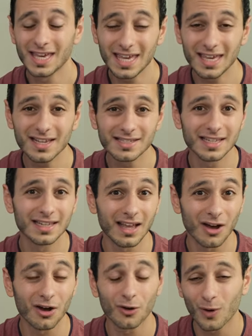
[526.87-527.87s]
ears and
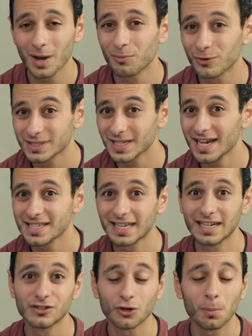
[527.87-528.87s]
are quite precise
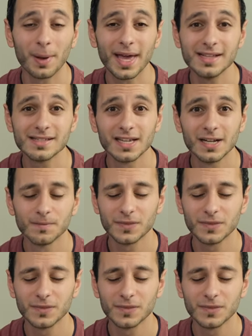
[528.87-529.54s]
at the top end,